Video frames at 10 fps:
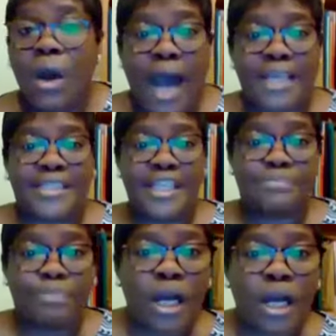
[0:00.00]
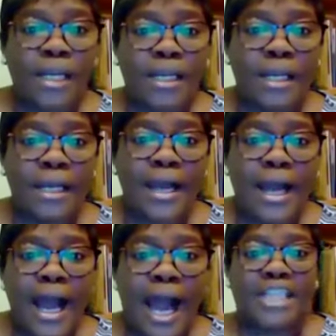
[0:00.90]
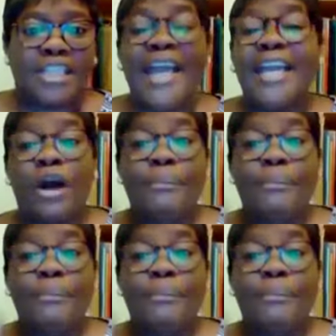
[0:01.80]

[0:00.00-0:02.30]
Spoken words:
Or has he spoken? And shall he